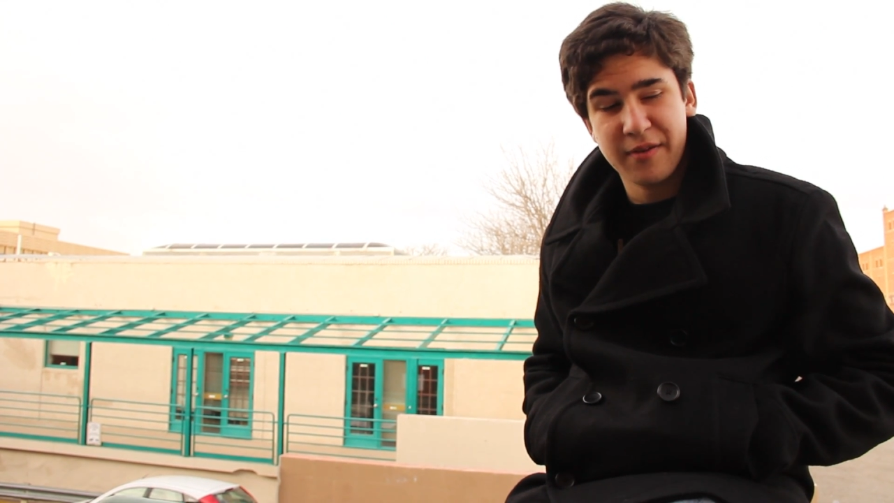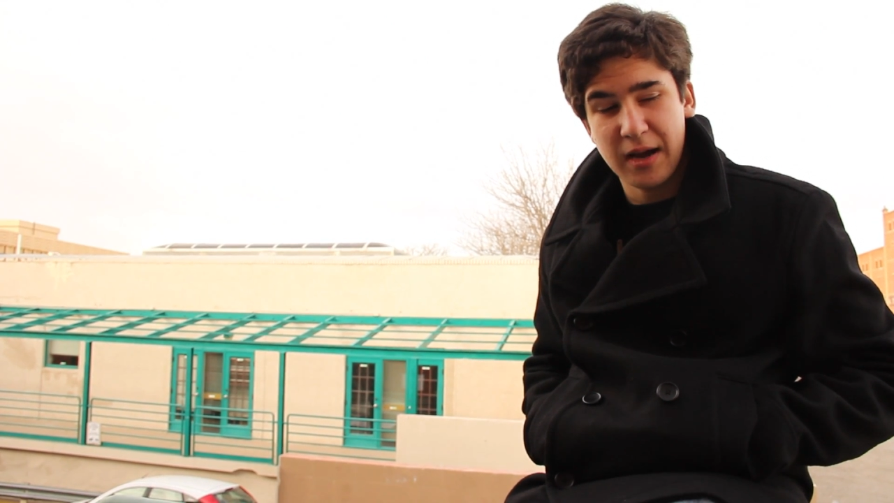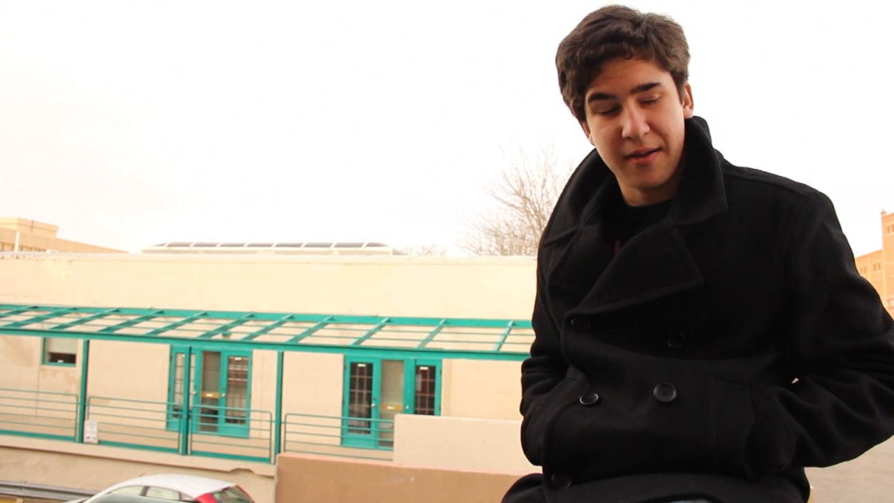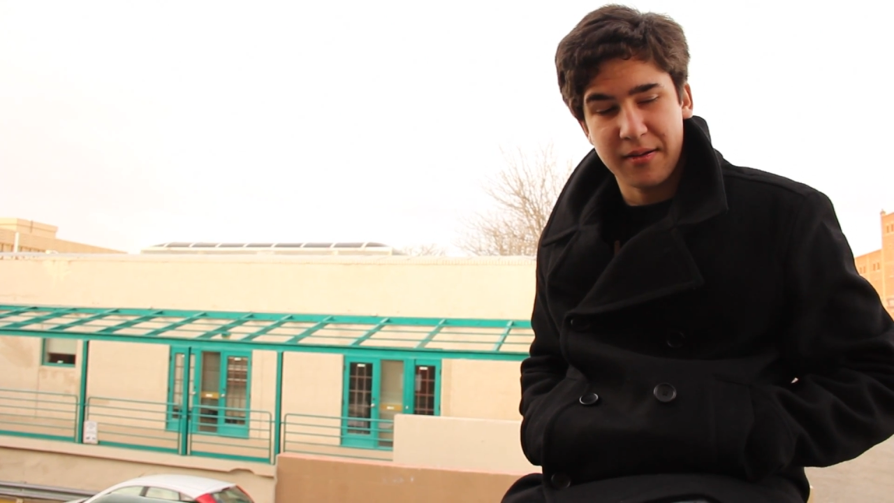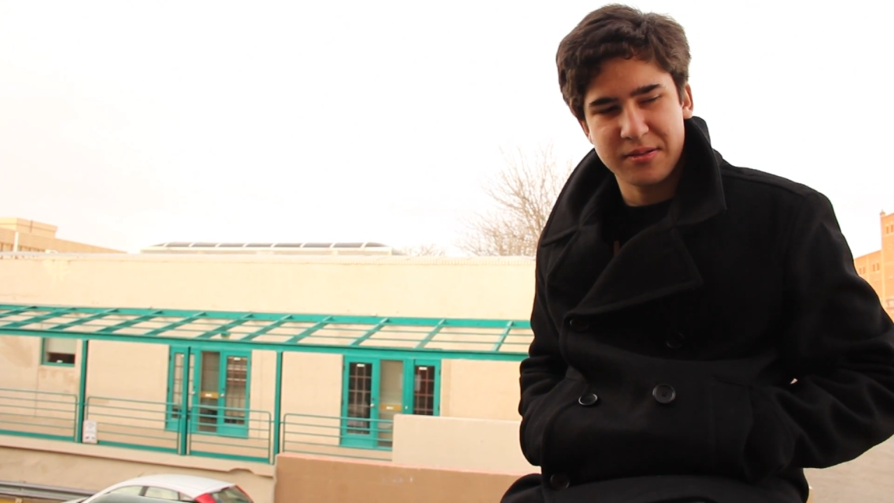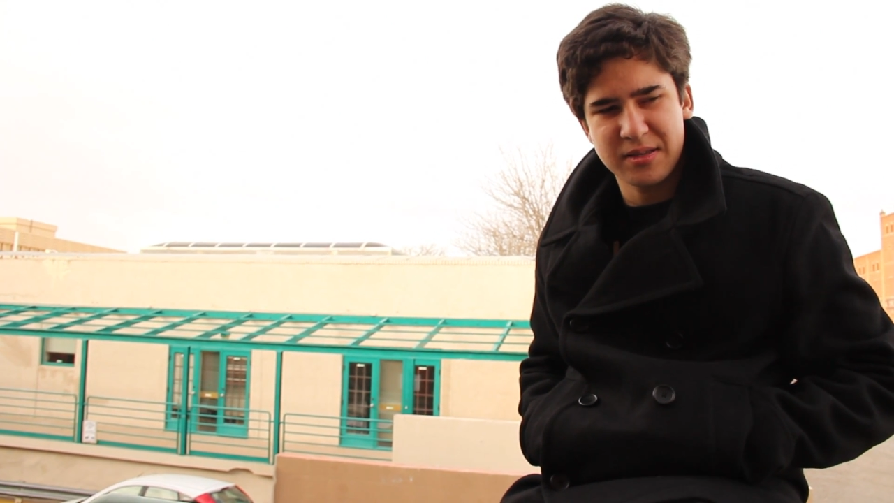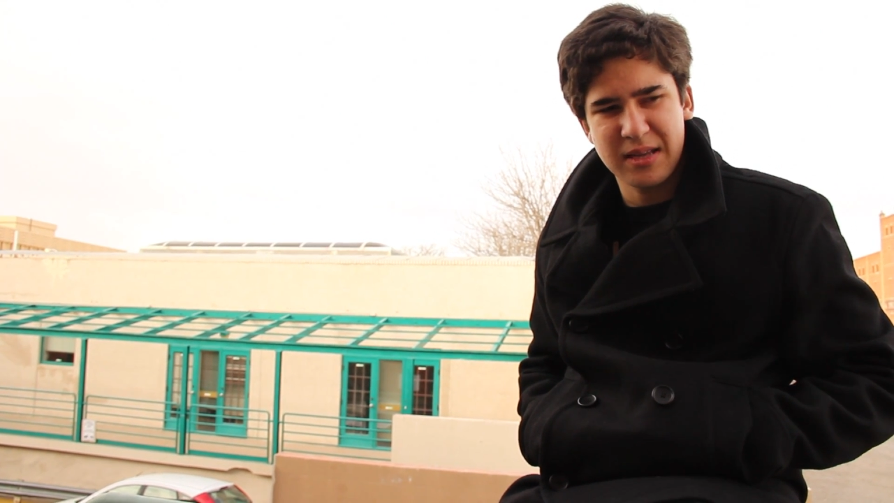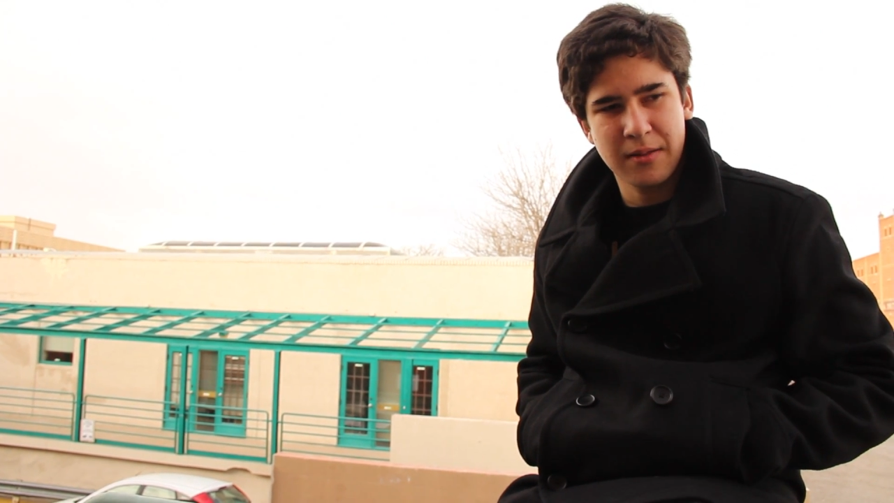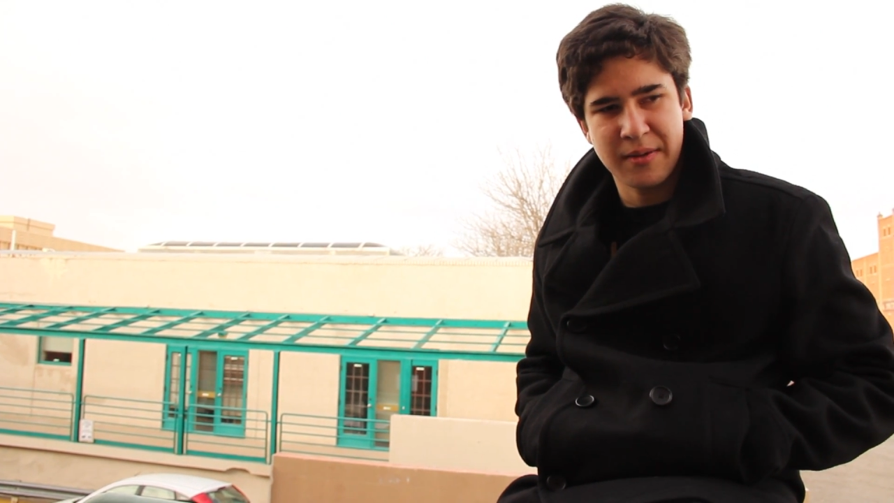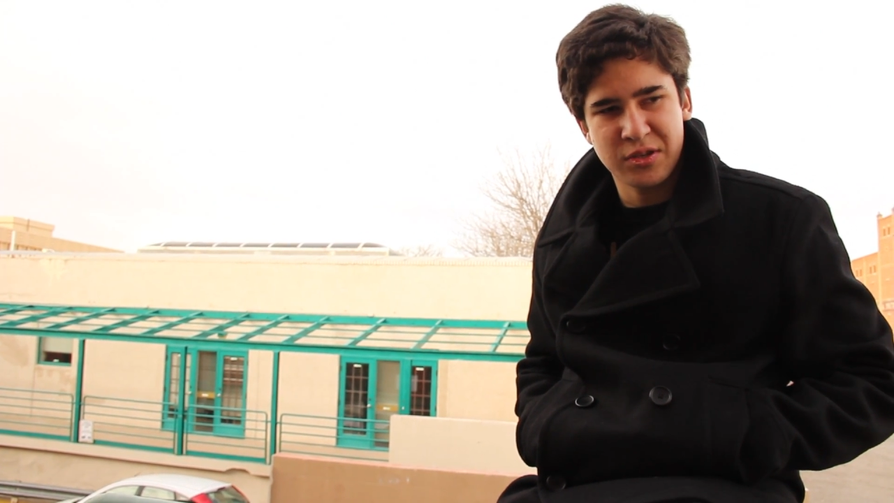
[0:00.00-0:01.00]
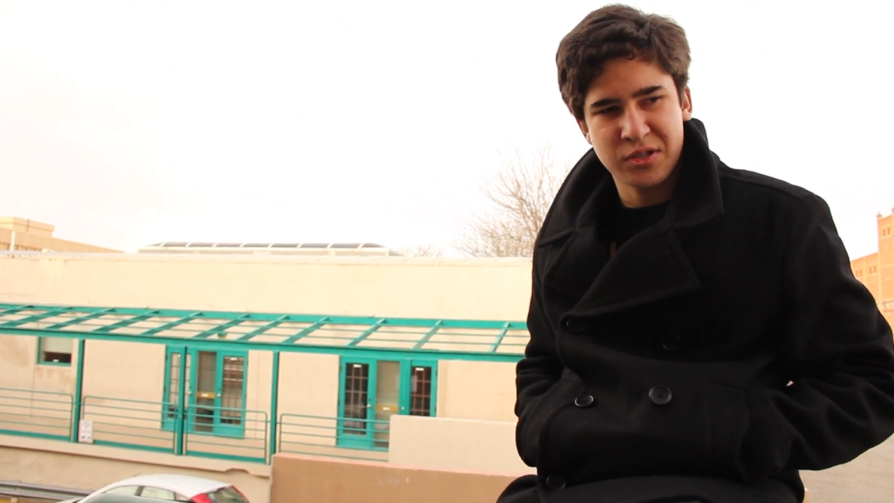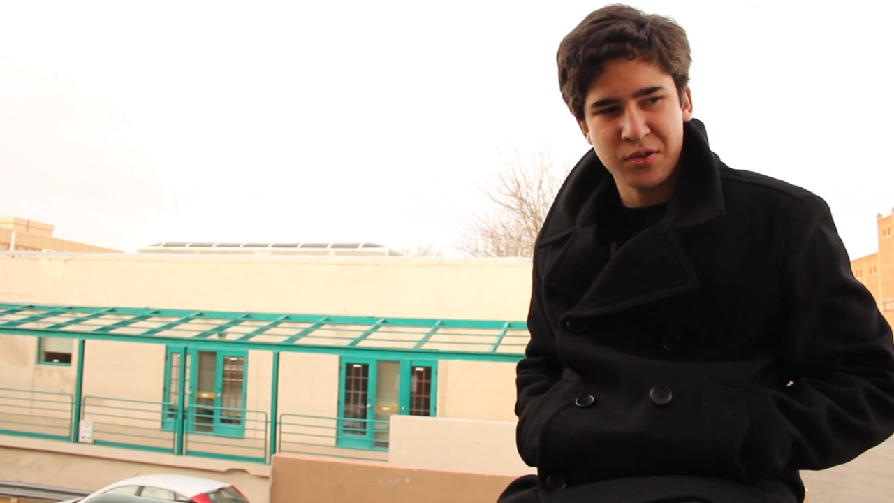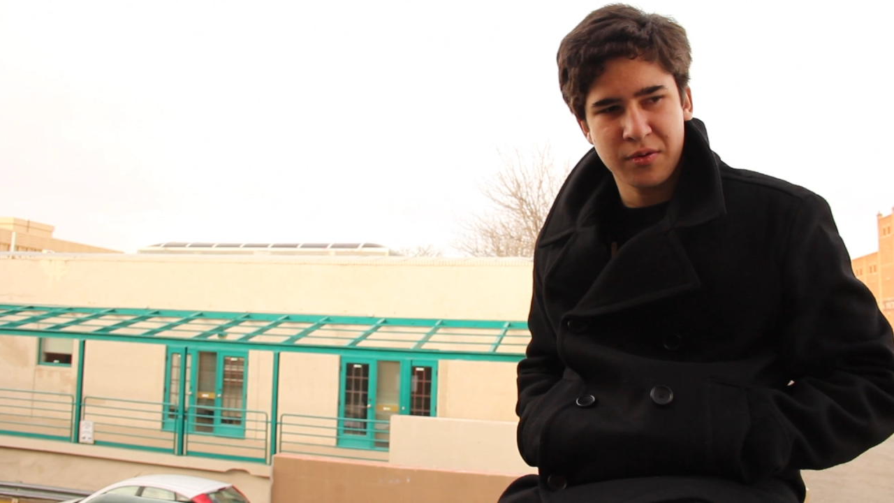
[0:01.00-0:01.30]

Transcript: I was in elementary school.